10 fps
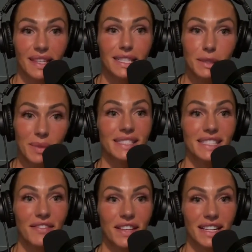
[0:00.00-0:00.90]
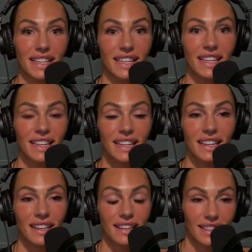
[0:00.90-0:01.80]
specifically
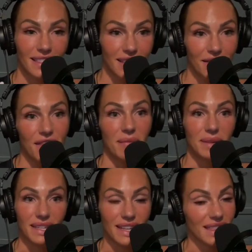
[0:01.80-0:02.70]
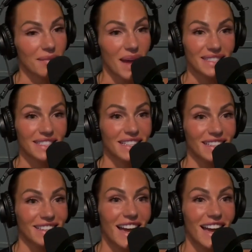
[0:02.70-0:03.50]
the feminine and the masculine.